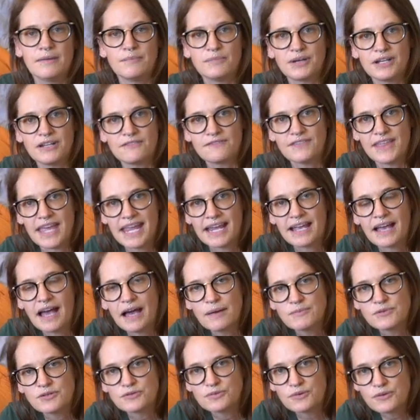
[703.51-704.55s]
But if they
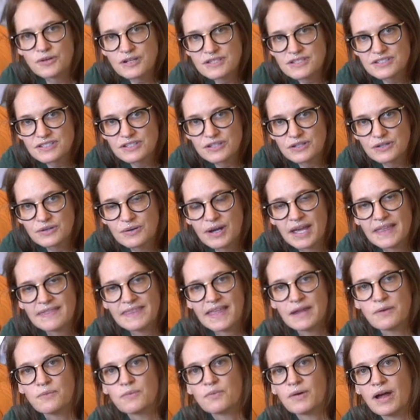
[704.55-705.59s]
come towards you and
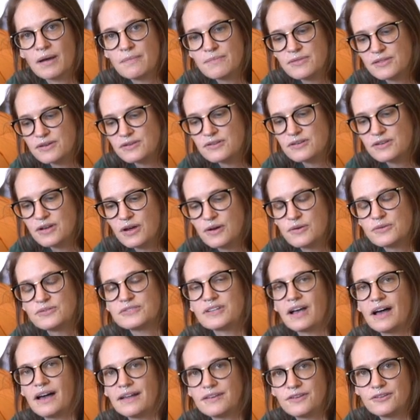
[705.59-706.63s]
they rub their nose
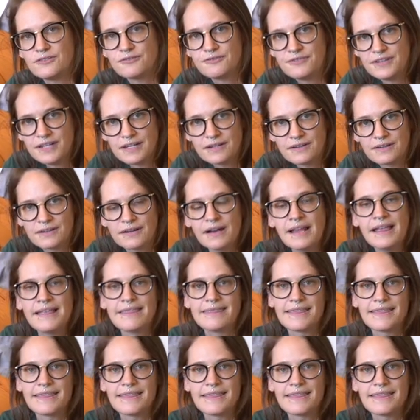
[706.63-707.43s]
on your finger,